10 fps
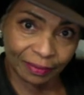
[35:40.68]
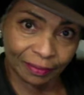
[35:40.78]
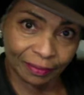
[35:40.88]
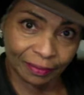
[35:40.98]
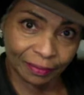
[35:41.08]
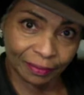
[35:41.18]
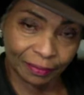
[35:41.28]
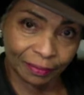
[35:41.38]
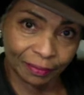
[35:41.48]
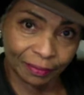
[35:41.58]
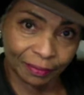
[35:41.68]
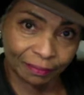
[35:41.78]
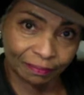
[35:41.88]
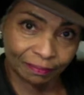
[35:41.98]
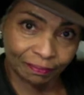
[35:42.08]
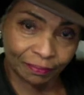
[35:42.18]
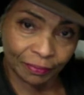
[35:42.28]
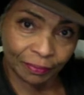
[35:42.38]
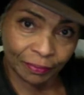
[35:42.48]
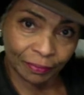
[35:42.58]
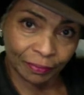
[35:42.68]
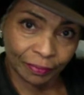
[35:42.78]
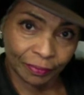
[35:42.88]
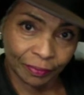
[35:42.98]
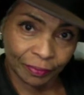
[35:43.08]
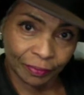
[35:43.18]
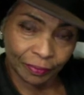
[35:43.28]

Nobody speaks.